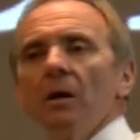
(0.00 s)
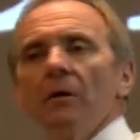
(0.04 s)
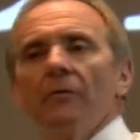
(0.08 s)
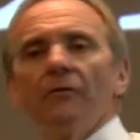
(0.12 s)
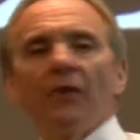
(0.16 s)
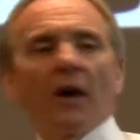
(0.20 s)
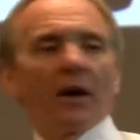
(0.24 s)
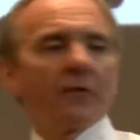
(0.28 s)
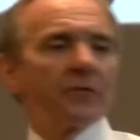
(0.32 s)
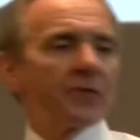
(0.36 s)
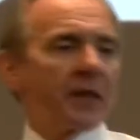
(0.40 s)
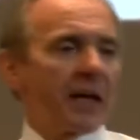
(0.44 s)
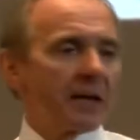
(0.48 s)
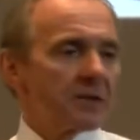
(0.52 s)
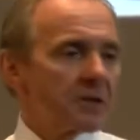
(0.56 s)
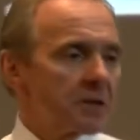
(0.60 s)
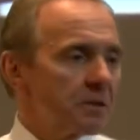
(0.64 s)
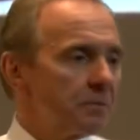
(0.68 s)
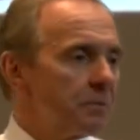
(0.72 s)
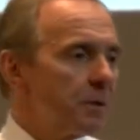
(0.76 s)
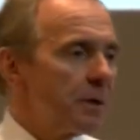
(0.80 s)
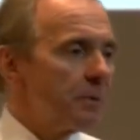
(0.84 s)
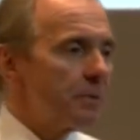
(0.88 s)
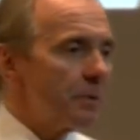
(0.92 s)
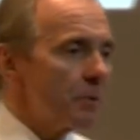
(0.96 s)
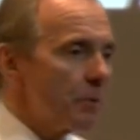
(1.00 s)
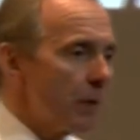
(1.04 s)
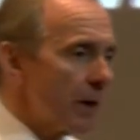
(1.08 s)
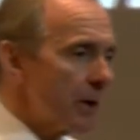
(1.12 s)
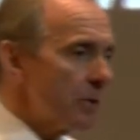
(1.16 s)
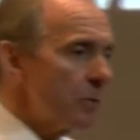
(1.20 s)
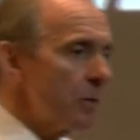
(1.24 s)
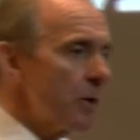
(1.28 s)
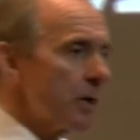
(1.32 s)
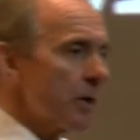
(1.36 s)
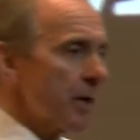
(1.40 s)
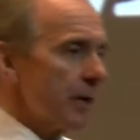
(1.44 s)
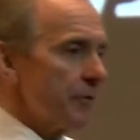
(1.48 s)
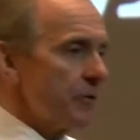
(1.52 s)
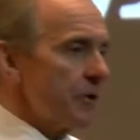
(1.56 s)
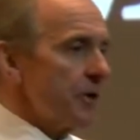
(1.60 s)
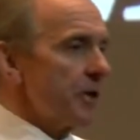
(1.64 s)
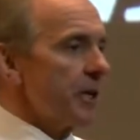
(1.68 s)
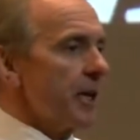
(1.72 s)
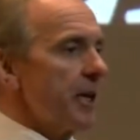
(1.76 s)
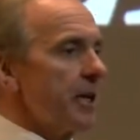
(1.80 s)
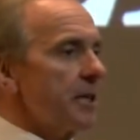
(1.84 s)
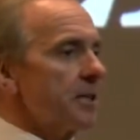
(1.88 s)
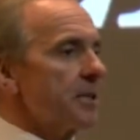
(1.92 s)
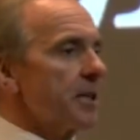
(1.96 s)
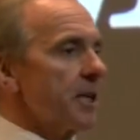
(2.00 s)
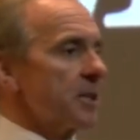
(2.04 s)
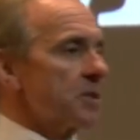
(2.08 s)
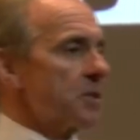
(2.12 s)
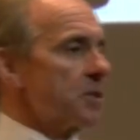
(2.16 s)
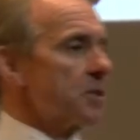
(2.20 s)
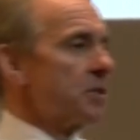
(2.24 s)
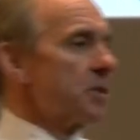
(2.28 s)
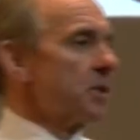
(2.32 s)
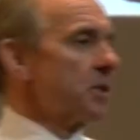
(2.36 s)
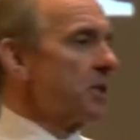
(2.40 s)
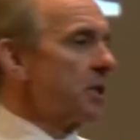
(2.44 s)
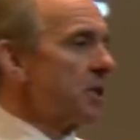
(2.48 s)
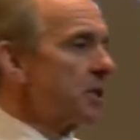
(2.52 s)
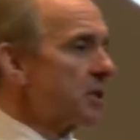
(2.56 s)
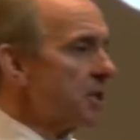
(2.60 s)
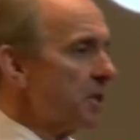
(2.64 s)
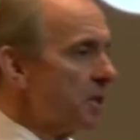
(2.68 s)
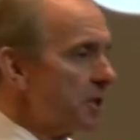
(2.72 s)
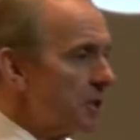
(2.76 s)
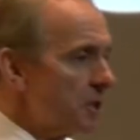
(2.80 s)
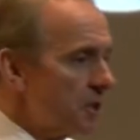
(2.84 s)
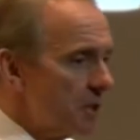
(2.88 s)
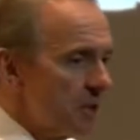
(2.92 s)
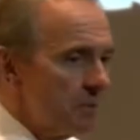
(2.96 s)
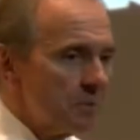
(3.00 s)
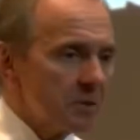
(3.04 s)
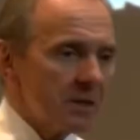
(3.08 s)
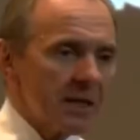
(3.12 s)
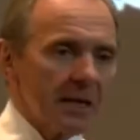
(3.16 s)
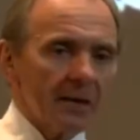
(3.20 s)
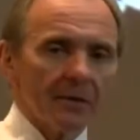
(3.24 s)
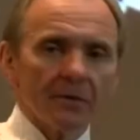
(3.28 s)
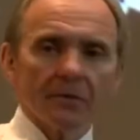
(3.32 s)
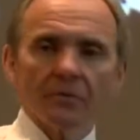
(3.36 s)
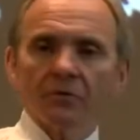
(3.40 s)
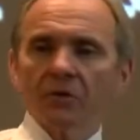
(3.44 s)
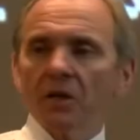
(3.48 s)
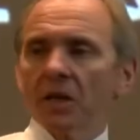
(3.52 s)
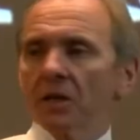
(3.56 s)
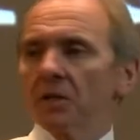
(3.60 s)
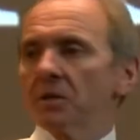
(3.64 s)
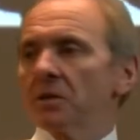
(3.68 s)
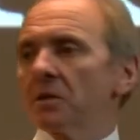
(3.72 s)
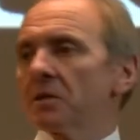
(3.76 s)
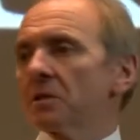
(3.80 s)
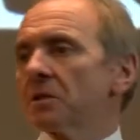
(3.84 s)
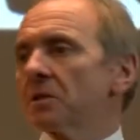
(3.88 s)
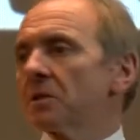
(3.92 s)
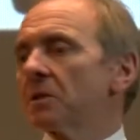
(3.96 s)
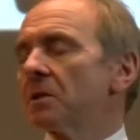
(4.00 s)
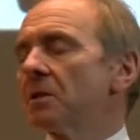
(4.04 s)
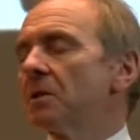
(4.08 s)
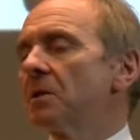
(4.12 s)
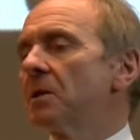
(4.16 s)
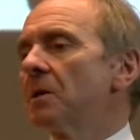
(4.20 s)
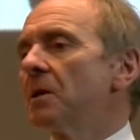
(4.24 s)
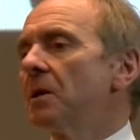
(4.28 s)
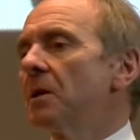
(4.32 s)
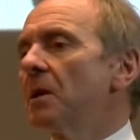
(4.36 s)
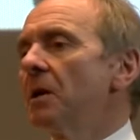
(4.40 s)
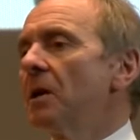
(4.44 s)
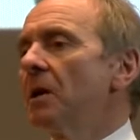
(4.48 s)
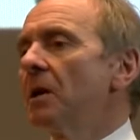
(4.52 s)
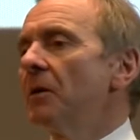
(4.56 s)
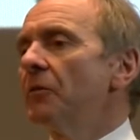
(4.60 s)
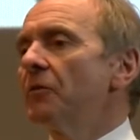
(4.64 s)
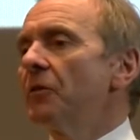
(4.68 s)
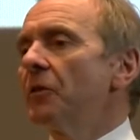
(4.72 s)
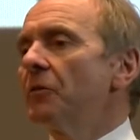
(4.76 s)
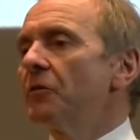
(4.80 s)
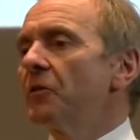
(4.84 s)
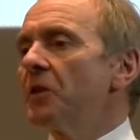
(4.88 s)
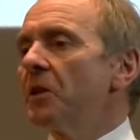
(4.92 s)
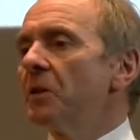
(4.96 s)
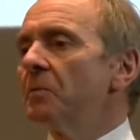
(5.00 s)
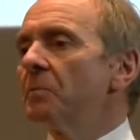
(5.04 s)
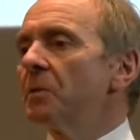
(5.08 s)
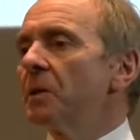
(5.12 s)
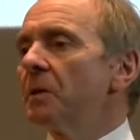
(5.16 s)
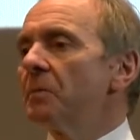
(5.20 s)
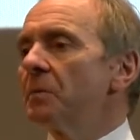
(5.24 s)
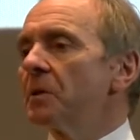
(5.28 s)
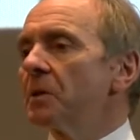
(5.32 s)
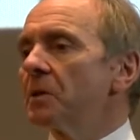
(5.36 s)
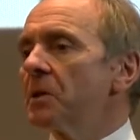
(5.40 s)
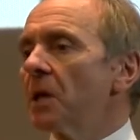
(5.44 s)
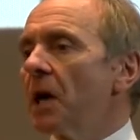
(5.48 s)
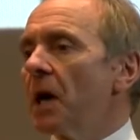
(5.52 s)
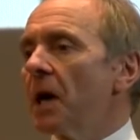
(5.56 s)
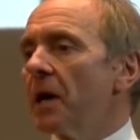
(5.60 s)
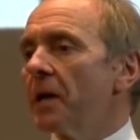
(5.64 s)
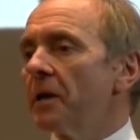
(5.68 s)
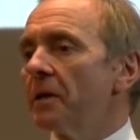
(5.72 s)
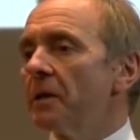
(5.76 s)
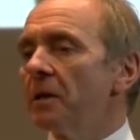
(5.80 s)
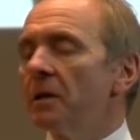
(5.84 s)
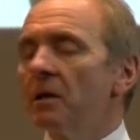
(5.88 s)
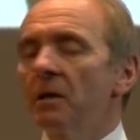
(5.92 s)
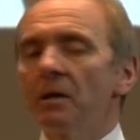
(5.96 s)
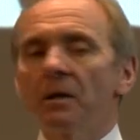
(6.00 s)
5,000 people went to work every day in Texas City. It's in the deep south of Texas. 15 people died.